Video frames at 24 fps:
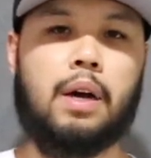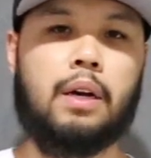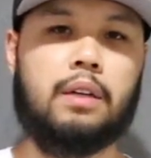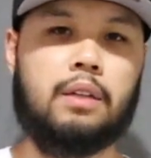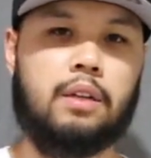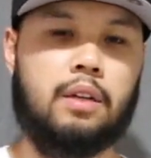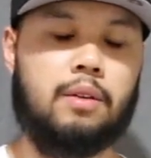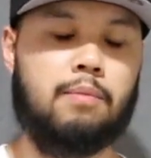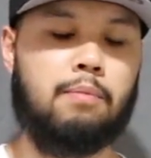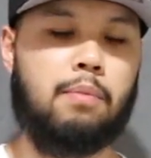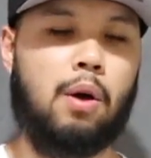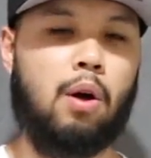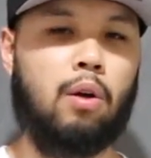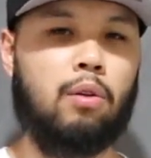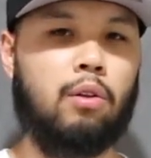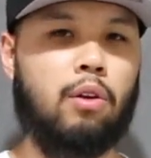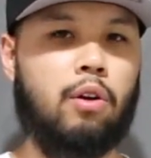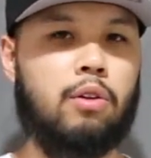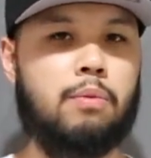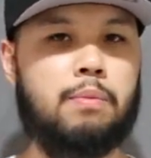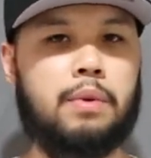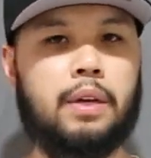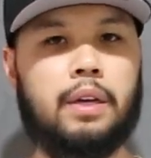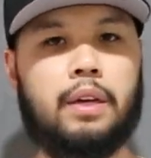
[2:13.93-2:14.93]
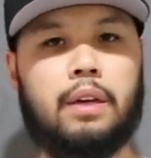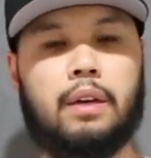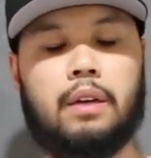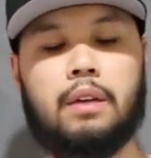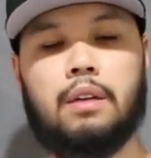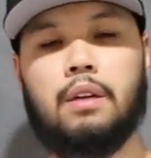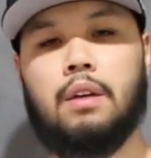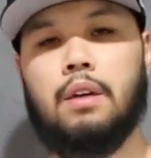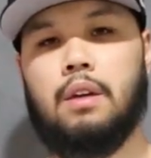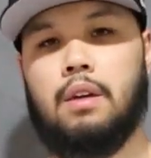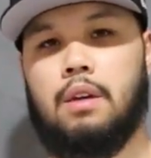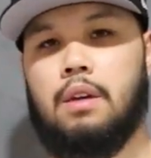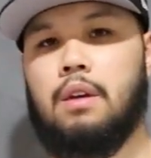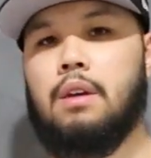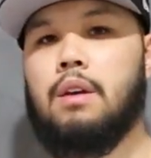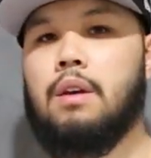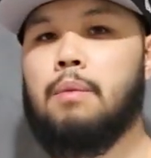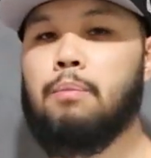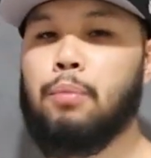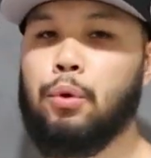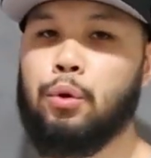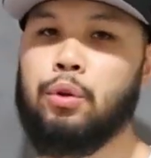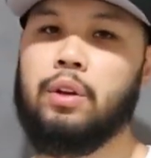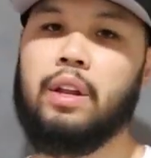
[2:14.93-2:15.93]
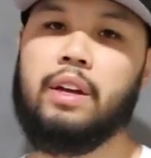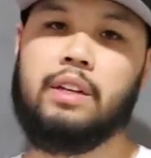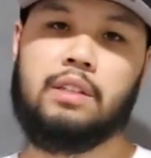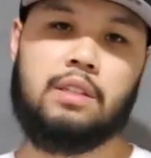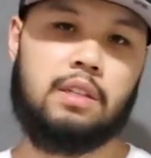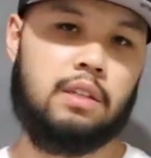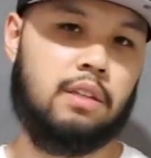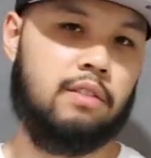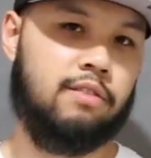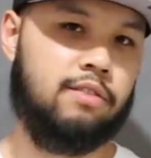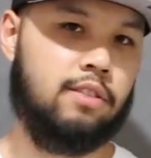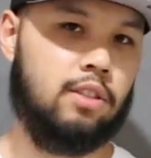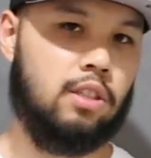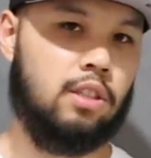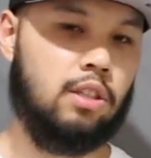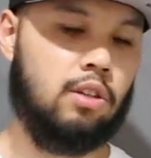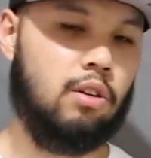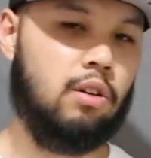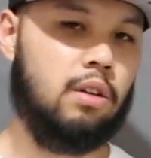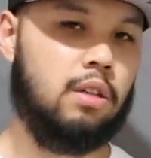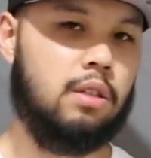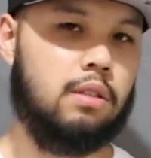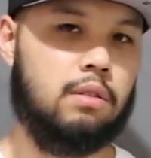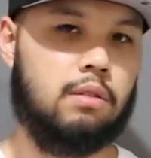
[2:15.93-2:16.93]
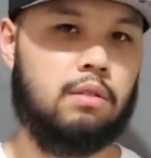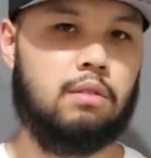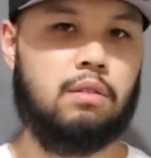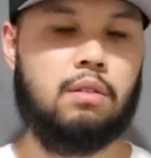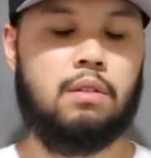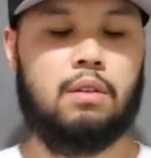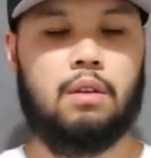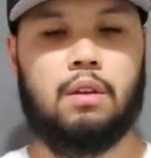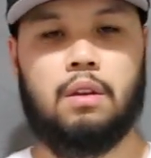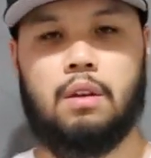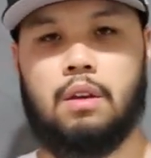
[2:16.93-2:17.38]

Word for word: Market Polo Bear bootleg tee for you guys.